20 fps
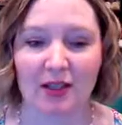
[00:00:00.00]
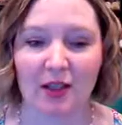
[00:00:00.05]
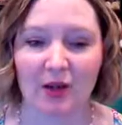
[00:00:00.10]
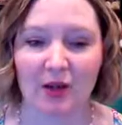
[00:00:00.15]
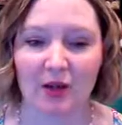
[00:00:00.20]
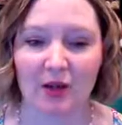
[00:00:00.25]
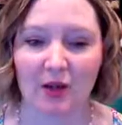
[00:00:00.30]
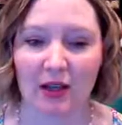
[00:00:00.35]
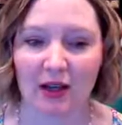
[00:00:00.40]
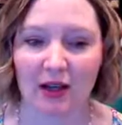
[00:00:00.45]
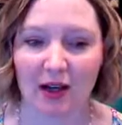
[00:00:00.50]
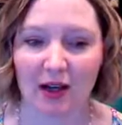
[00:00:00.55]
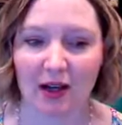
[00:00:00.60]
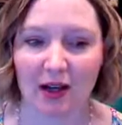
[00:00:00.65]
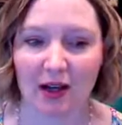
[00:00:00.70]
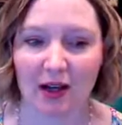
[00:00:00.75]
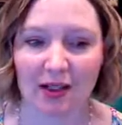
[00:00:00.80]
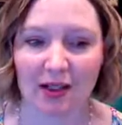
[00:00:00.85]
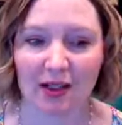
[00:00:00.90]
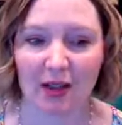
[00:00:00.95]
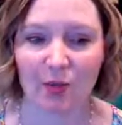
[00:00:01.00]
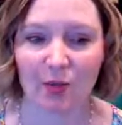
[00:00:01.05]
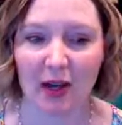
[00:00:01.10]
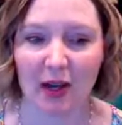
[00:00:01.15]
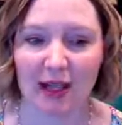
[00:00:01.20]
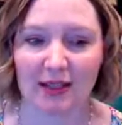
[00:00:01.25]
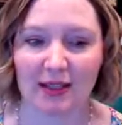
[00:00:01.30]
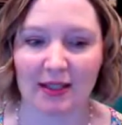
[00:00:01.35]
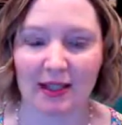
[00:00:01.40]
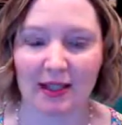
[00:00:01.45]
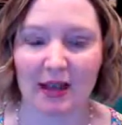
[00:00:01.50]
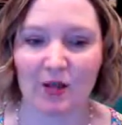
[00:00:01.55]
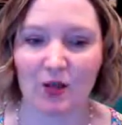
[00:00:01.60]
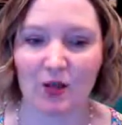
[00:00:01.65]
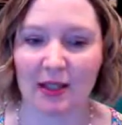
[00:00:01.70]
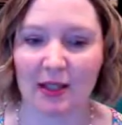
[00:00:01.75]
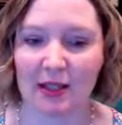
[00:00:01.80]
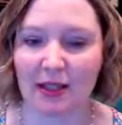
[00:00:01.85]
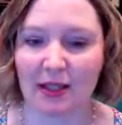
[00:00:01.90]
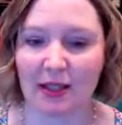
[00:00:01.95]
So there are some ways that
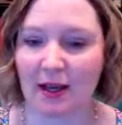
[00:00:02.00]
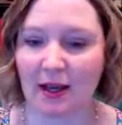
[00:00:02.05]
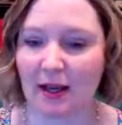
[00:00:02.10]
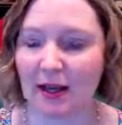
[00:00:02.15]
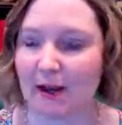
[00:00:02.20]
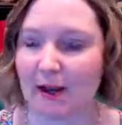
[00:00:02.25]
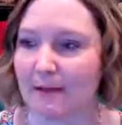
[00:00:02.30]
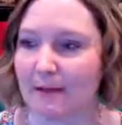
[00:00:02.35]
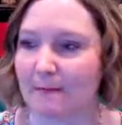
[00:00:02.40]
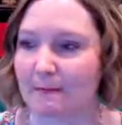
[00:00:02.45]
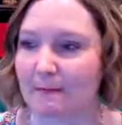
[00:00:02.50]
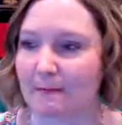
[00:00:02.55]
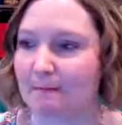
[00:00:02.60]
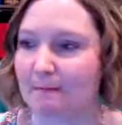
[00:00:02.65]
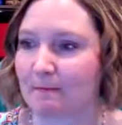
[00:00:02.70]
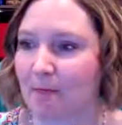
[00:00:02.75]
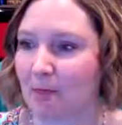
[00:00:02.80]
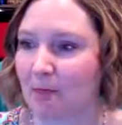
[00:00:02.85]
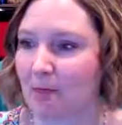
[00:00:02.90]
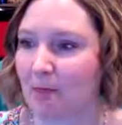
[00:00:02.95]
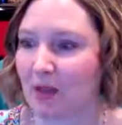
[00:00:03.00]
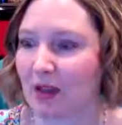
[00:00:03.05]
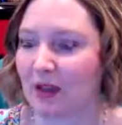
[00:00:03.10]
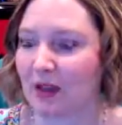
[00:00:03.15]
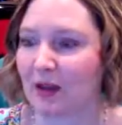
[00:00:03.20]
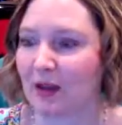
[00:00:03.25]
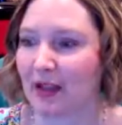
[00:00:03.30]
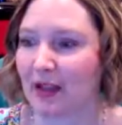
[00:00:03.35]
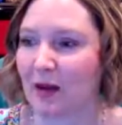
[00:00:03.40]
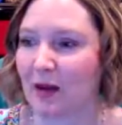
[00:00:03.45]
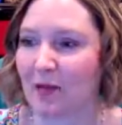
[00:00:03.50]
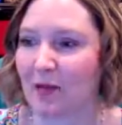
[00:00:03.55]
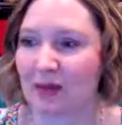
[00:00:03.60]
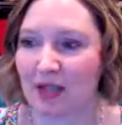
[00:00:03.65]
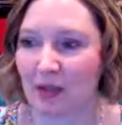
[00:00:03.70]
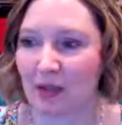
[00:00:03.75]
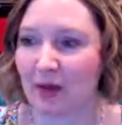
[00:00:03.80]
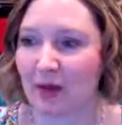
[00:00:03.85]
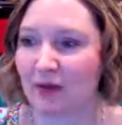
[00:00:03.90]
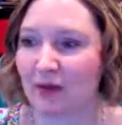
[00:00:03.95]
I'm going to
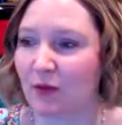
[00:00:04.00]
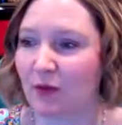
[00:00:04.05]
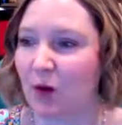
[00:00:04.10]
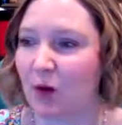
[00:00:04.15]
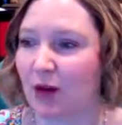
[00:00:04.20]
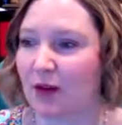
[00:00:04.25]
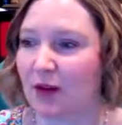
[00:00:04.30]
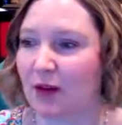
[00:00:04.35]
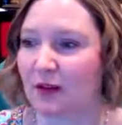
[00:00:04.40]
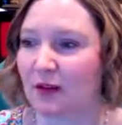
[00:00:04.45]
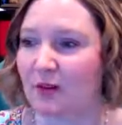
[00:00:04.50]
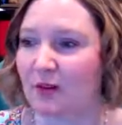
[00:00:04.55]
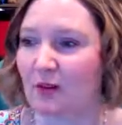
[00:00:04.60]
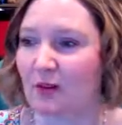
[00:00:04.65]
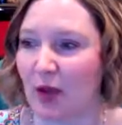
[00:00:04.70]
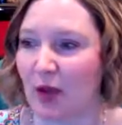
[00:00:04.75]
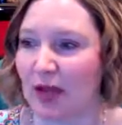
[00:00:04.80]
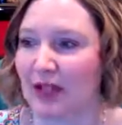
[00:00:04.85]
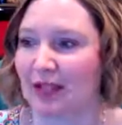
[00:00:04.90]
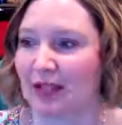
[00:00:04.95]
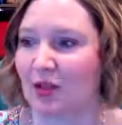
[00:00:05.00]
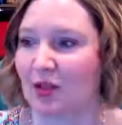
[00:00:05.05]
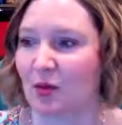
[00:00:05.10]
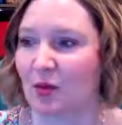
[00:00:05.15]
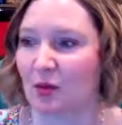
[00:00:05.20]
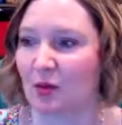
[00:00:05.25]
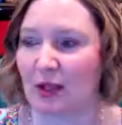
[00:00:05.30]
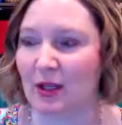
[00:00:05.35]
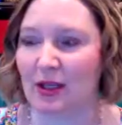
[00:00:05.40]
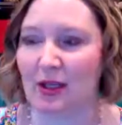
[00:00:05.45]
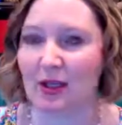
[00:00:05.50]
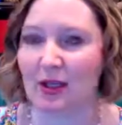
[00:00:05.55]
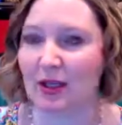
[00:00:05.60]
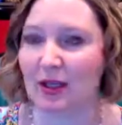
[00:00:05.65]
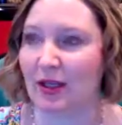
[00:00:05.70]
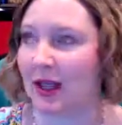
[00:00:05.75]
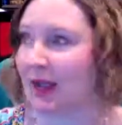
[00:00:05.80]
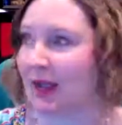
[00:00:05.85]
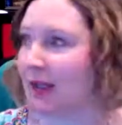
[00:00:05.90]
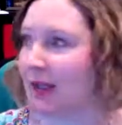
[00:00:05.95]
talk about 4 ways that we
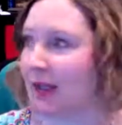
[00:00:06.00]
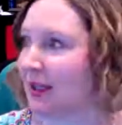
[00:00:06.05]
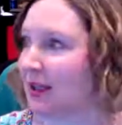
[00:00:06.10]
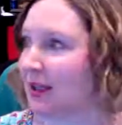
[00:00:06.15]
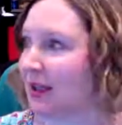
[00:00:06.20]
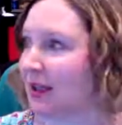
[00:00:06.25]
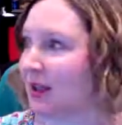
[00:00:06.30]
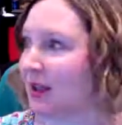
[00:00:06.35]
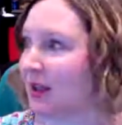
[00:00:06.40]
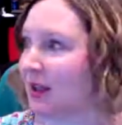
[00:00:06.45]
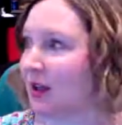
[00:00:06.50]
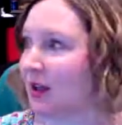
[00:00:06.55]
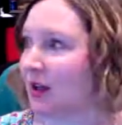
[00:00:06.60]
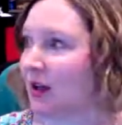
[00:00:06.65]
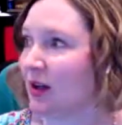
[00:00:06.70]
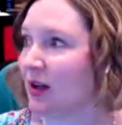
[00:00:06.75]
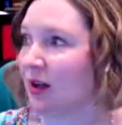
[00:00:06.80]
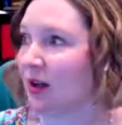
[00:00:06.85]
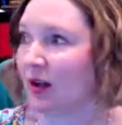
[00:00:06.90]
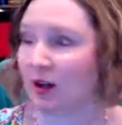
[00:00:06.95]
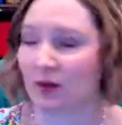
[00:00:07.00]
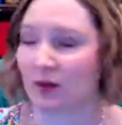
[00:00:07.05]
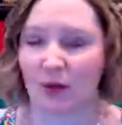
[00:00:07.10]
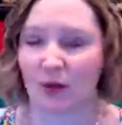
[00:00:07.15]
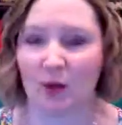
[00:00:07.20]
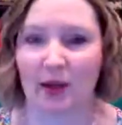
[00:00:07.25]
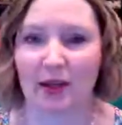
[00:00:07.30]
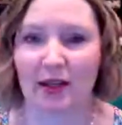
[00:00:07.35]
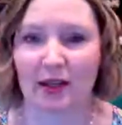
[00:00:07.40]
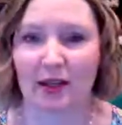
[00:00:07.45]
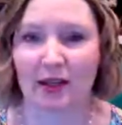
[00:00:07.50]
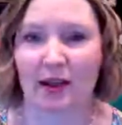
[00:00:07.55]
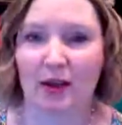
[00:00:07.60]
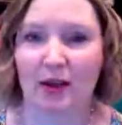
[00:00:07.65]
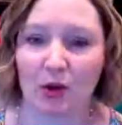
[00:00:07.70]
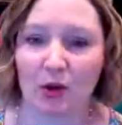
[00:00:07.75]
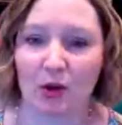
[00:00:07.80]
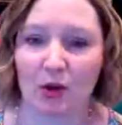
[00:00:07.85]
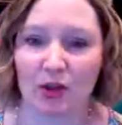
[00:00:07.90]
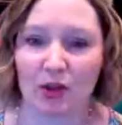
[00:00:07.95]
can avoid
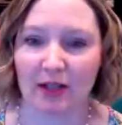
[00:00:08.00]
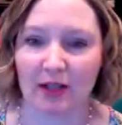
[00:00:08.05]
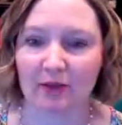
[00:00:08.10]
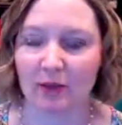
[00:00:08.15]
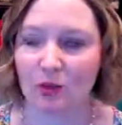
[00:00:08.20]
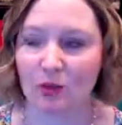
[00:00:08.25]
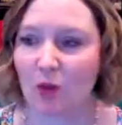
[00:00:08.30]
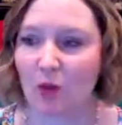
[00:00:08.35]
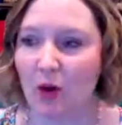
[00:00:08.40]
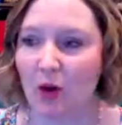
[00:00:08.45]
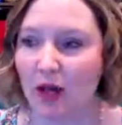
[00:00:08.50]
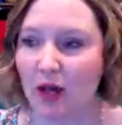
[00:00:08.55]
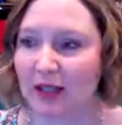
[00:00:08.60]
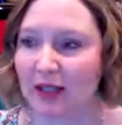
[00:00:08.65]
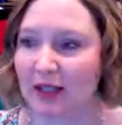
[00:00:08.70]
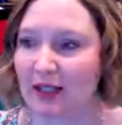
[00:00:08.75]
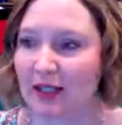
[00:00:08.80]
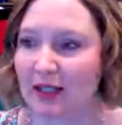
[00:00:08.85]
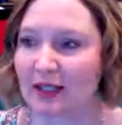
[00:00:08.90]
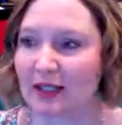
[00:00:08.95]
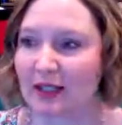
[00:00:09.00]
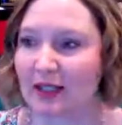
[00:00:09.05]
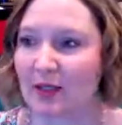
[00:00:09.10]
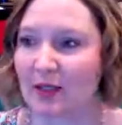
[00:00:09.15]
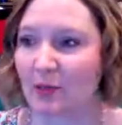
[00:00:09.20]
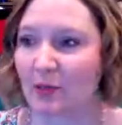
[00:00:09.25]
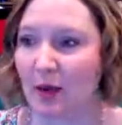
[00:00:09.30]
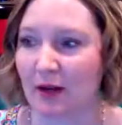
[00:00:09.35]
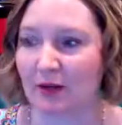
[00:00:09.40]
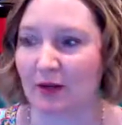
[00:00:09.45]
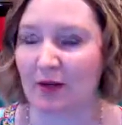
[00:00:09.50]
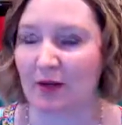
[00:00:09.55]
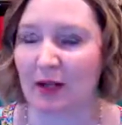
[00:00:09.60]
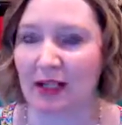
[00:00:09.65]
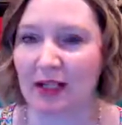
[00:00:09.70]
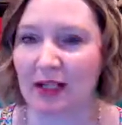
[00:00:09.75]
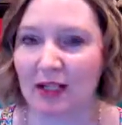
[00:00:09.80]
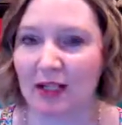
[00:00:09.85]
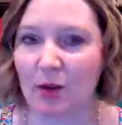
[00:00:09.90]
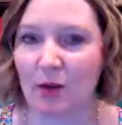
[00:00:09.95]
emotion. One is
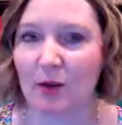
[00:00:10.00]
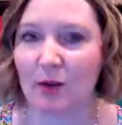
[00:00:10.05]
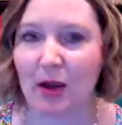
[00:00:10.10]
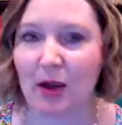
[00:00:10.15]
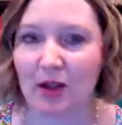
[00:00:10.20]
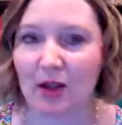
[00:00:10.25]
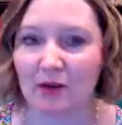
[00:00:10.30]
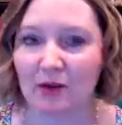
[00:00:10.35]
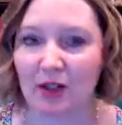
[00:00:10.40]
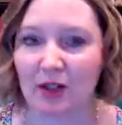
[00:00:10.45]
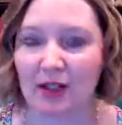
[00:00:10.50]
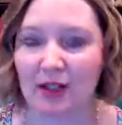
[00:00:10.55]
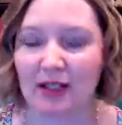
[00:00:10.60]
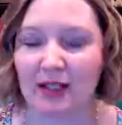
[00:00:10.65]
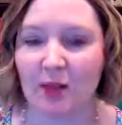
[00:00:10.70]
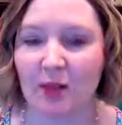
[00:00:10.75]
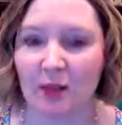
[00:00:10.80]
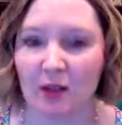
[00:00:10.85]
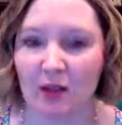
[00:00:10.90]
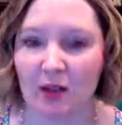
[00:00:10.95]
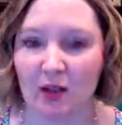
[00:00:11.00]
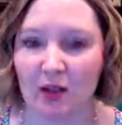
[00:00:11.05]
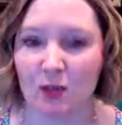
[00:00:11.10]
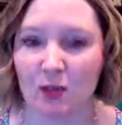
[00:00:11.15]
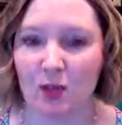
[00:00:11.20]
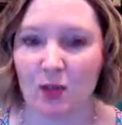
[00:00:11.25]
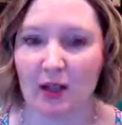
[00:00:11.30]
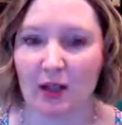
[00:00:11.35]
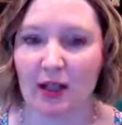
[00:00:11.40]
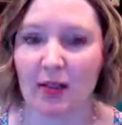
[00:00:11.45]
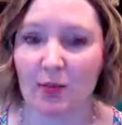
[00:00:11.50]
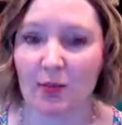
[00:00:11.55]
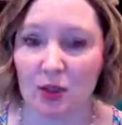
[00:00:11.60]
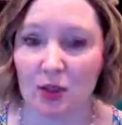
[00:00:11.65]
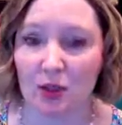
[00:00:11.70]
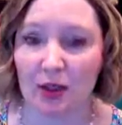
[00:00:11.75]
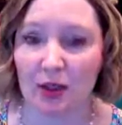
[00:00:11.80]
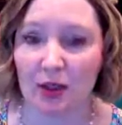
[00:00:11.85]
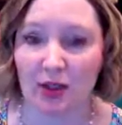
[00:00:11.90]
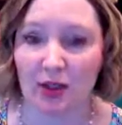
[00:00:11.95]
buffering. So a buffer is something that you put in
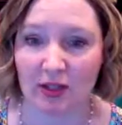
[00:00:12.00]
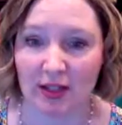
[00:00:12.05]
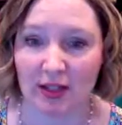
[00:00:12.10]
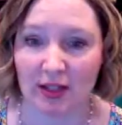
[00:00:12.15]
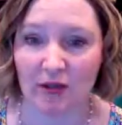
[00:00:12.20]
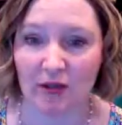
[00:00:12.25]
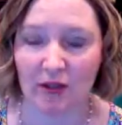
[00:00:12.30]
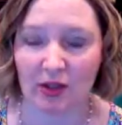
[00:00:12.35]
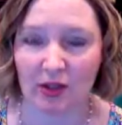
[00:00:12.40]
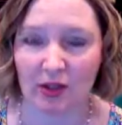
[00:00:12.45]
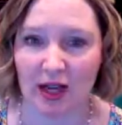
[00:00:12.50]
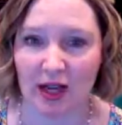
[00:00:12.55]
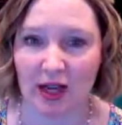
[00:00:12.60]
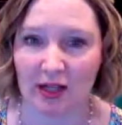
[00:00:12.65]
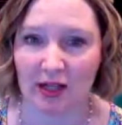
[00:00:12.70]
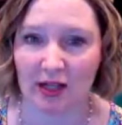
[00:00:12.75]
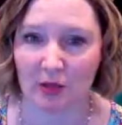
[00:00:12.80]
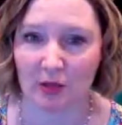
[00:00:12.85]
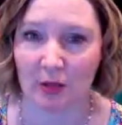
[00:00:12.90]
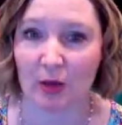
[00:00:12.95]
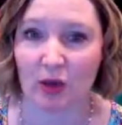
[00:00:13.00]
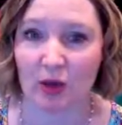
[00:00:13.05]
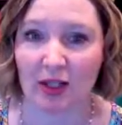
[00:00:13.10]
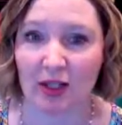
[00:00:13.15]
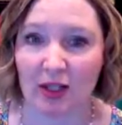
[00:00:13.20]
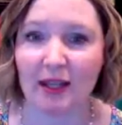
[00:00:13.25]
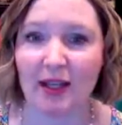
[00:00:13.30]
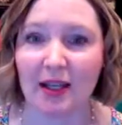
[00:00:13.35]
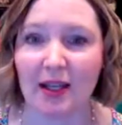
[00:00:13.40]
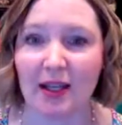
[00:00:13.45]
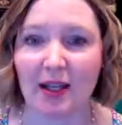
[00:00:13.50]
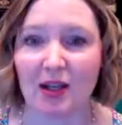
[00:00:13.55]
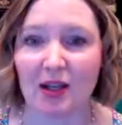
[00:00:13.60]
between yourself and your negative emotion.